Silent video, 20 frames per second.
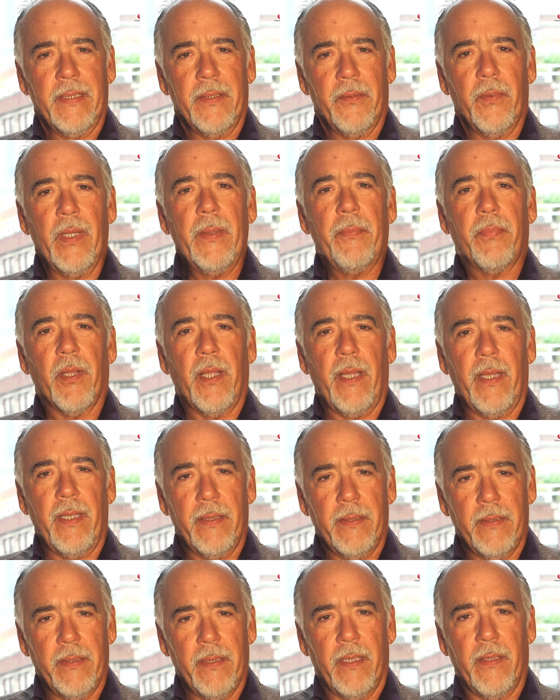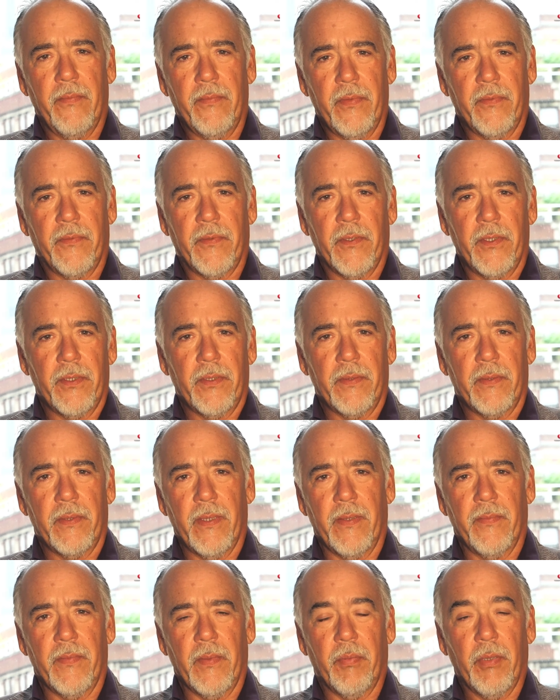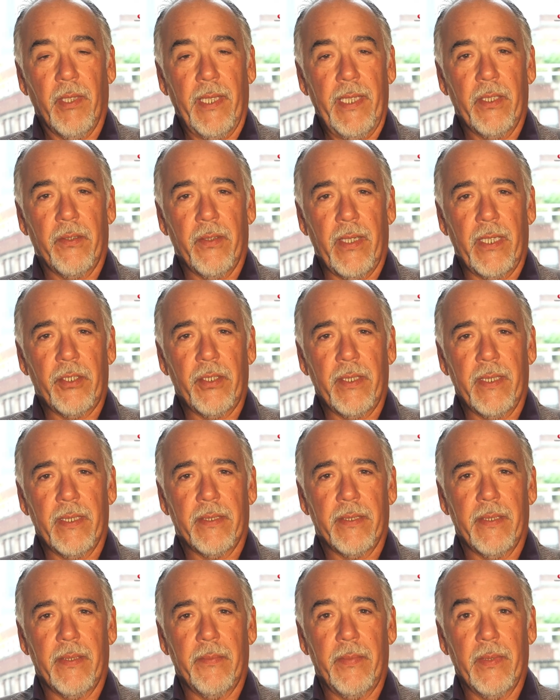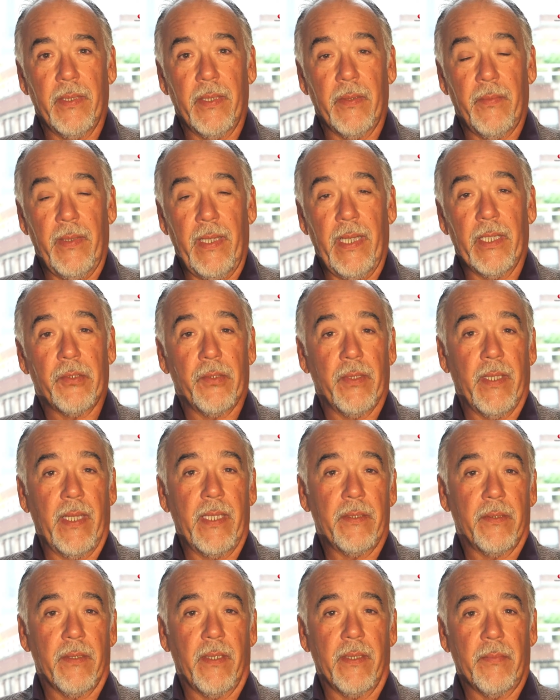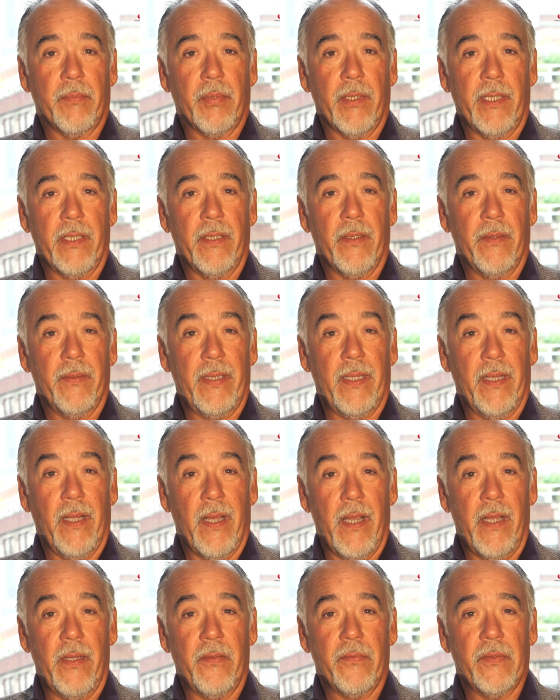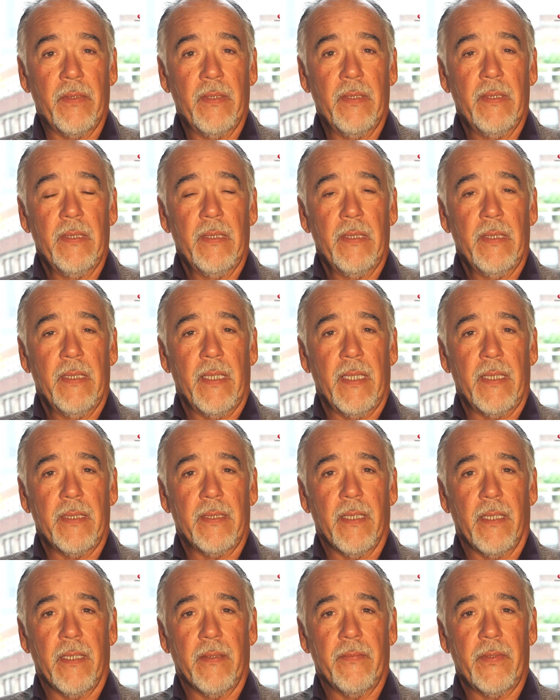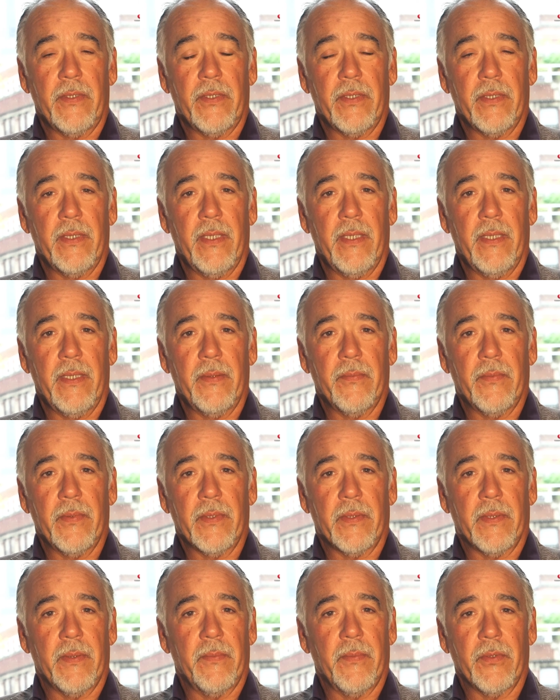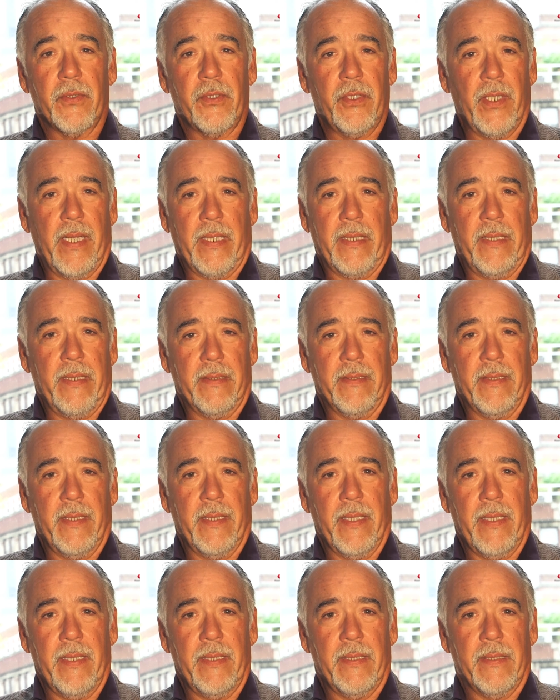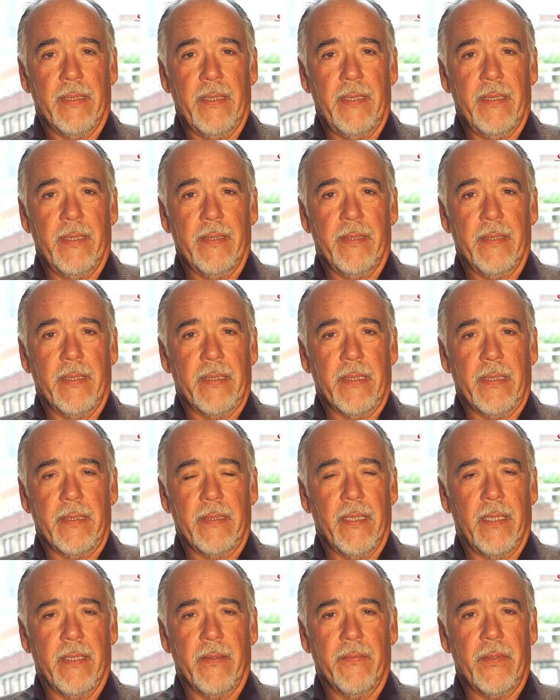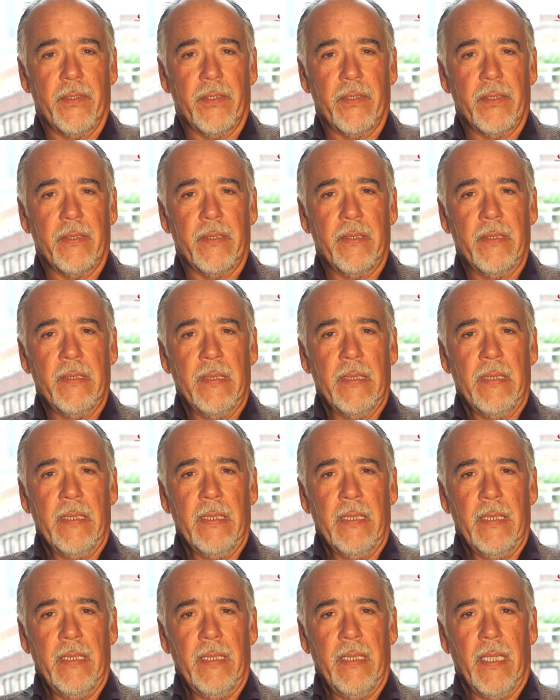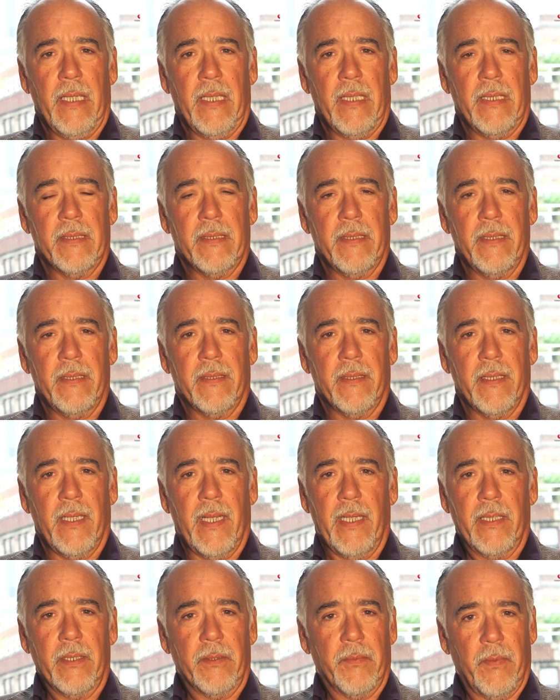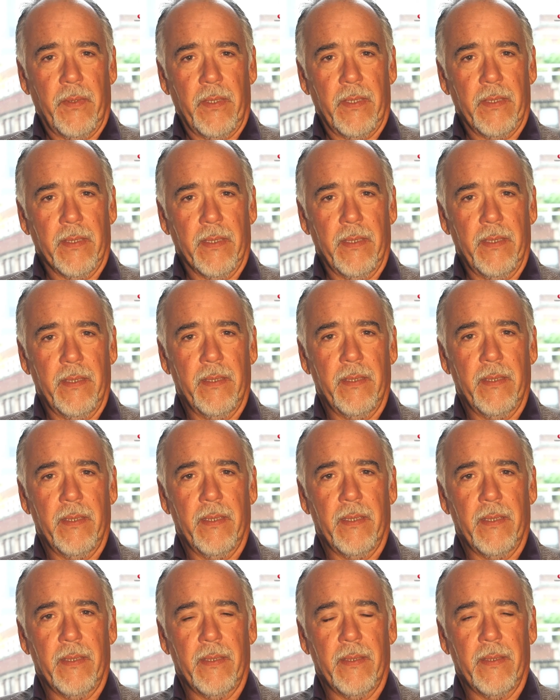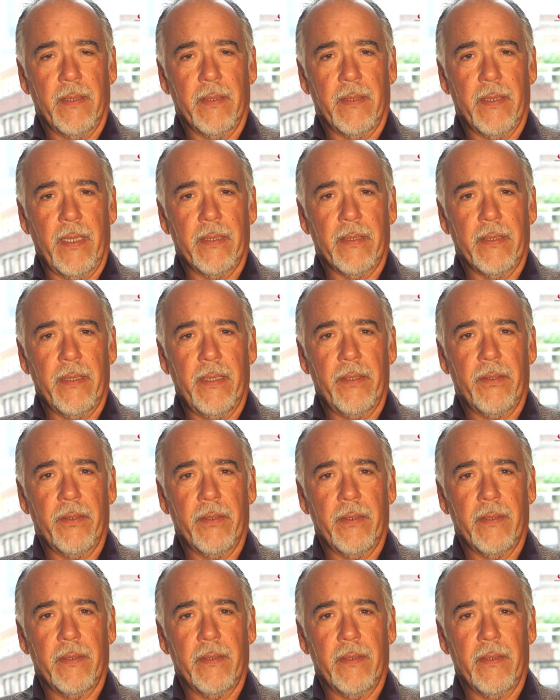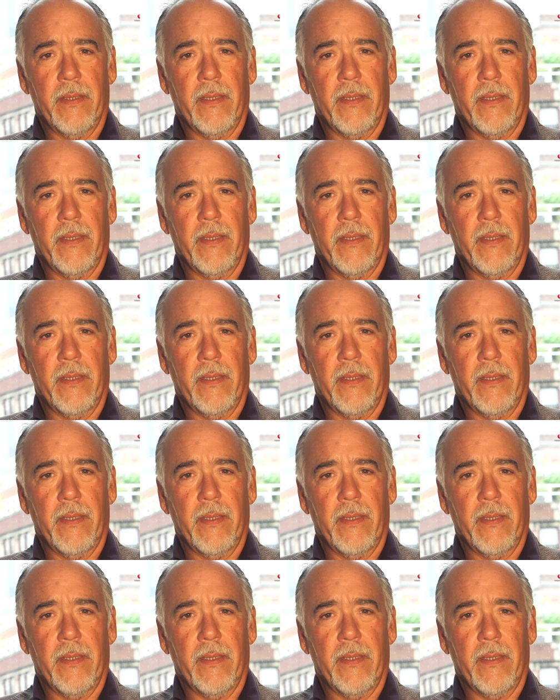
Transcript: replay of the first of the plane crashing into the building, when actually I saw the plane go in live on television. And it was the most shocking thing I had seen, I think, on television since the Oswald assassination,